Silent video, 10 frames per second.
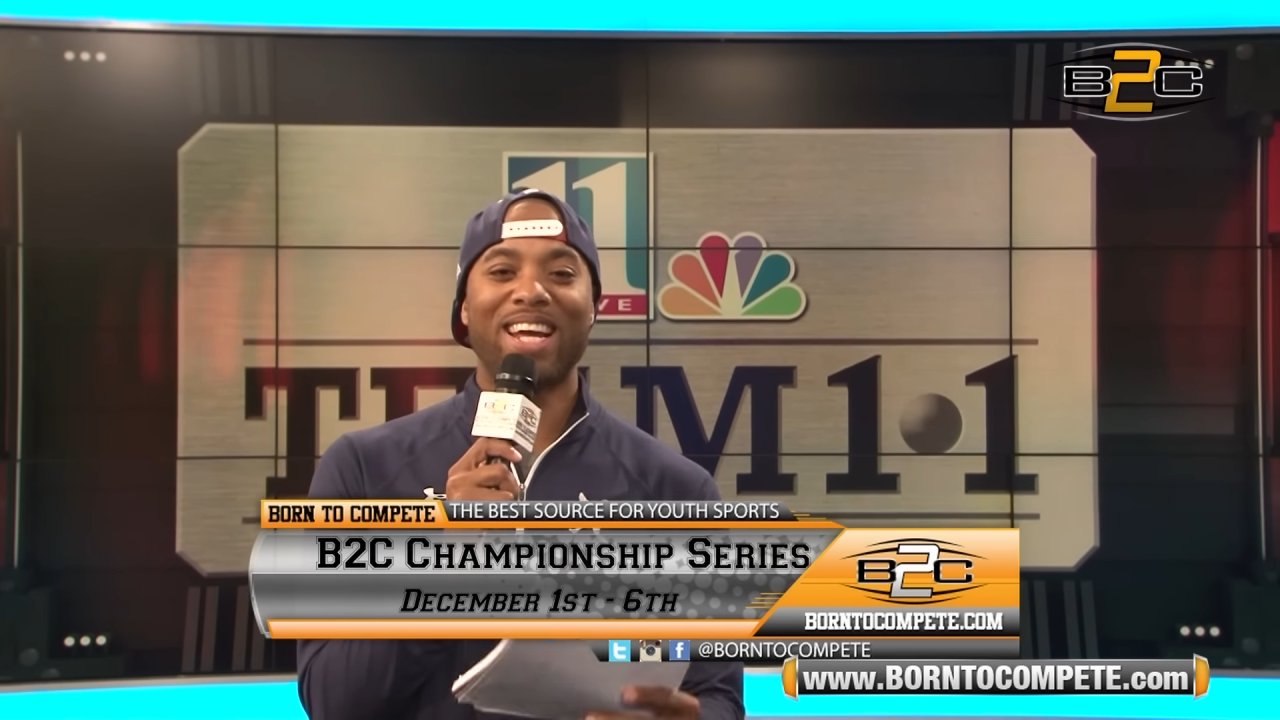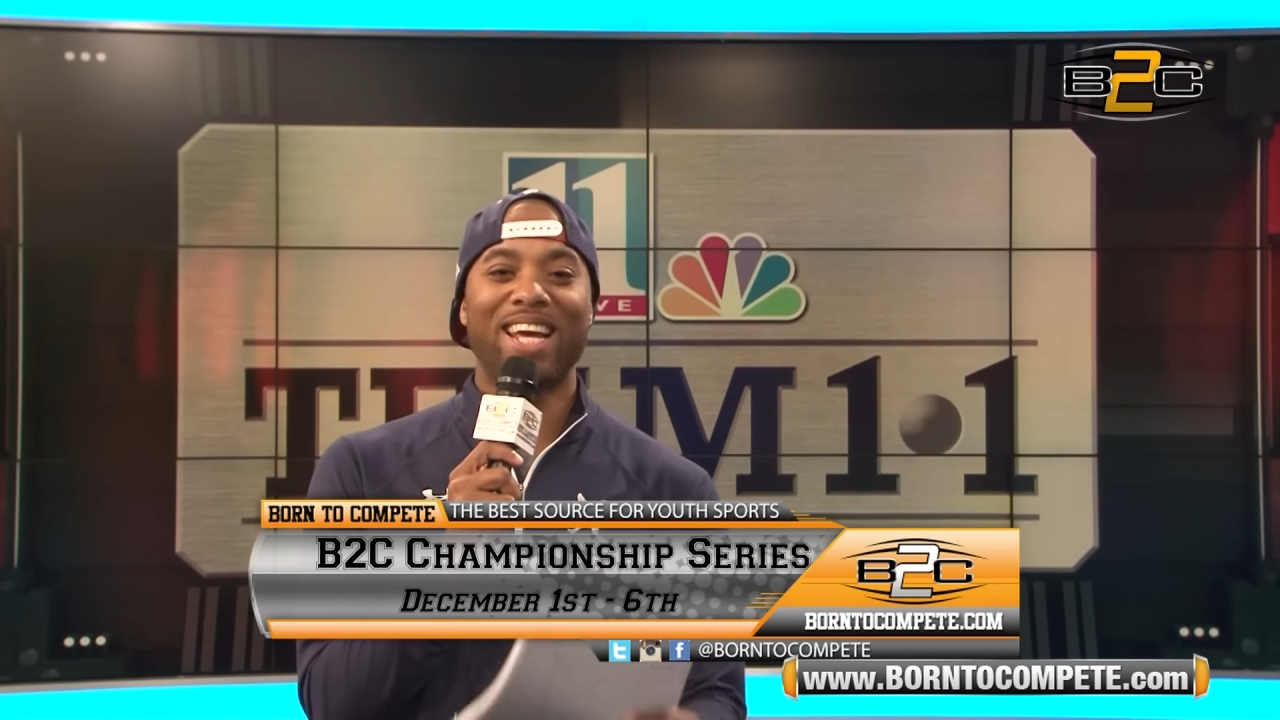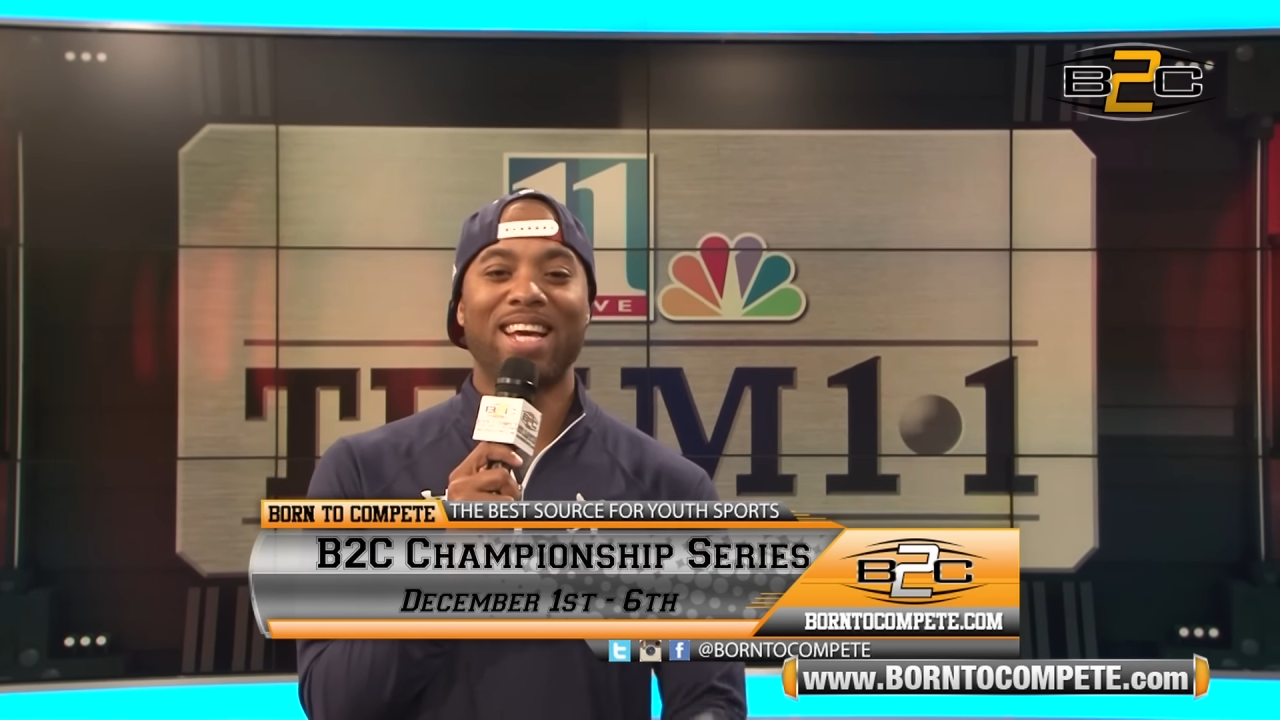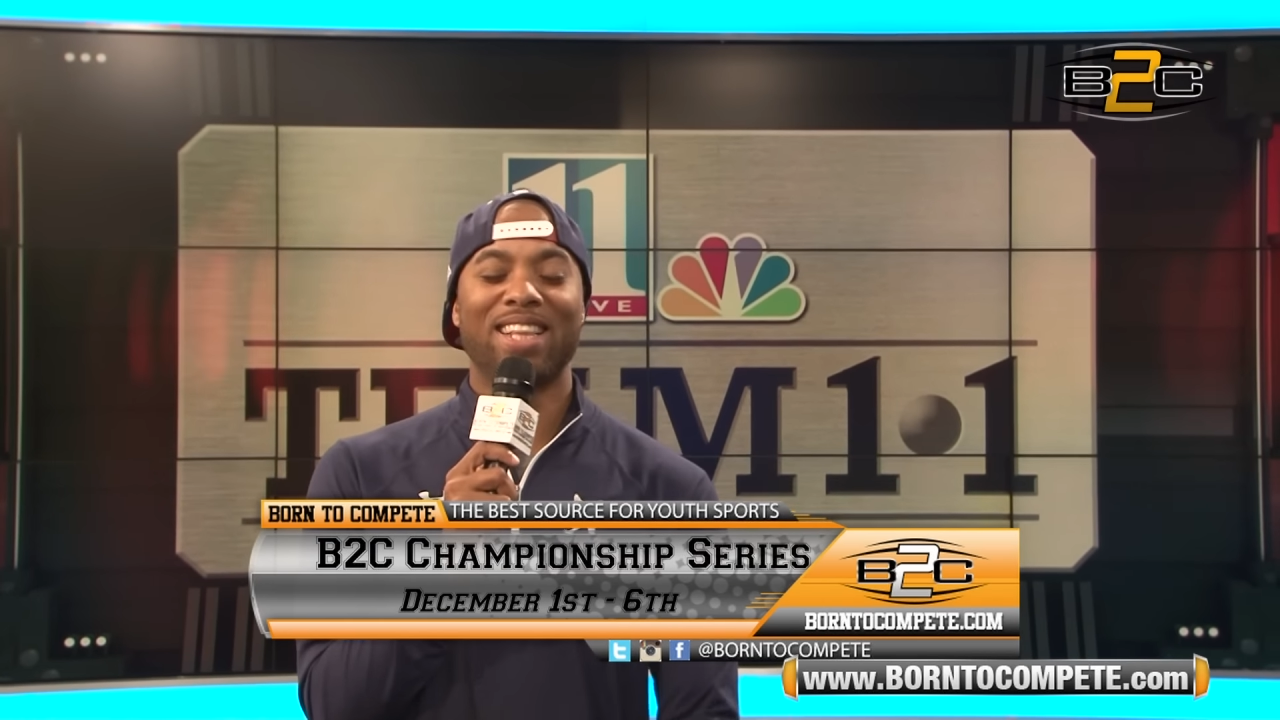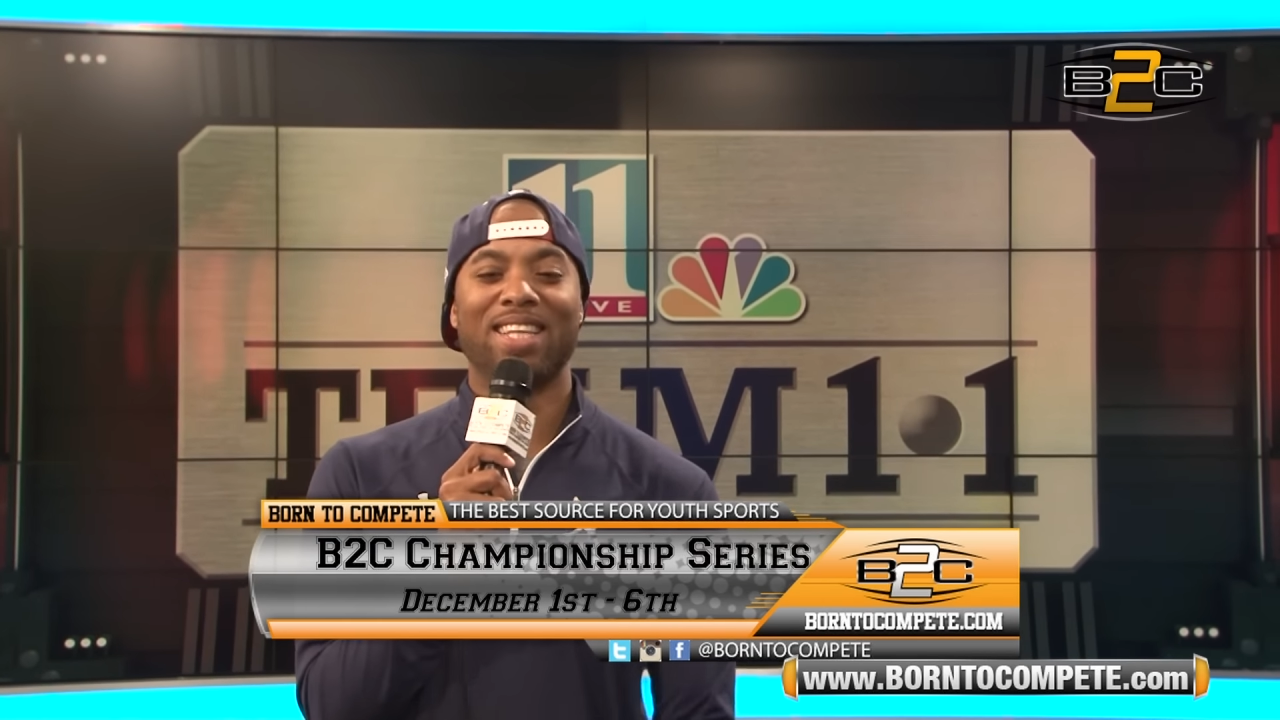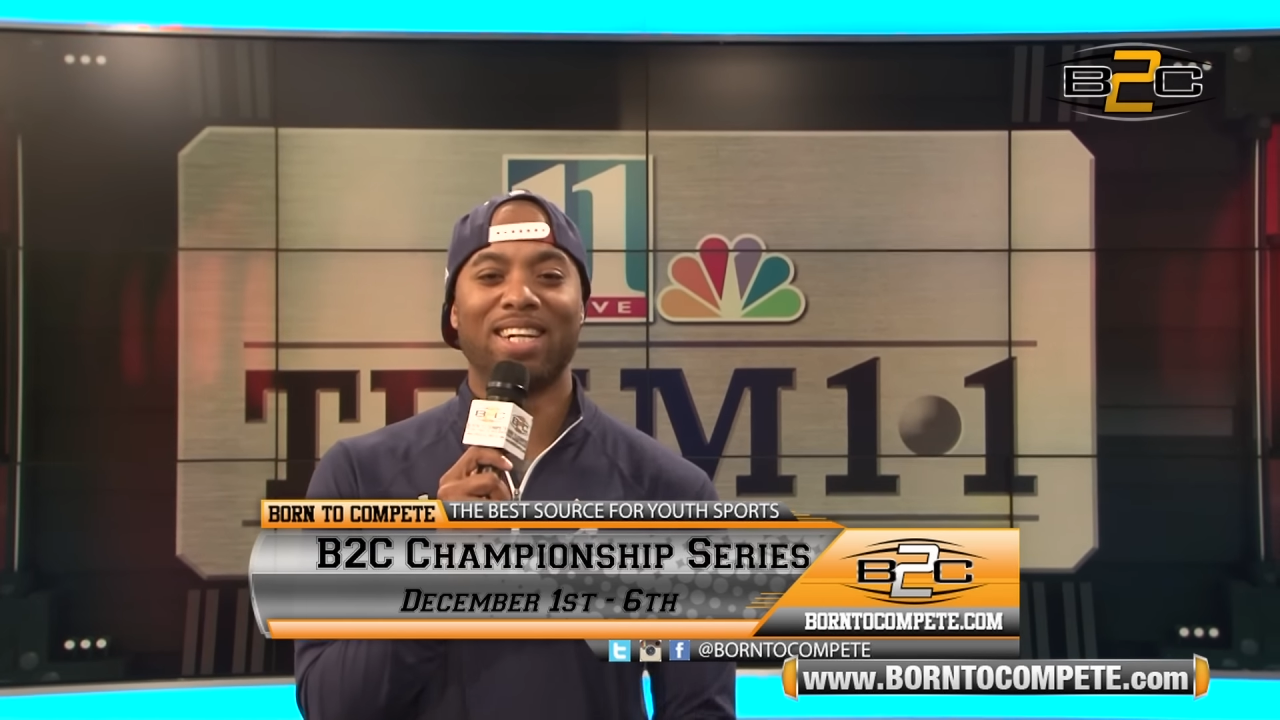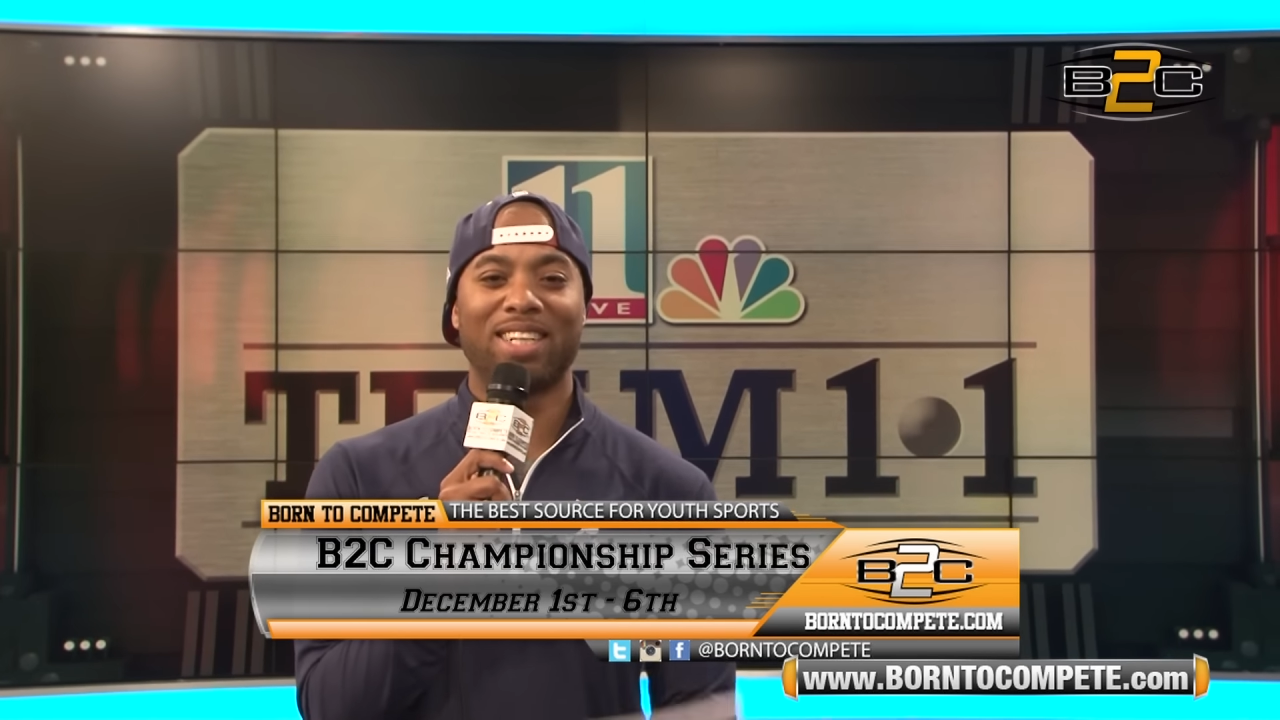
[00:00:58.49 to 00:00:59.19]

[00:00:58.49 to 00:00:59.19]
in the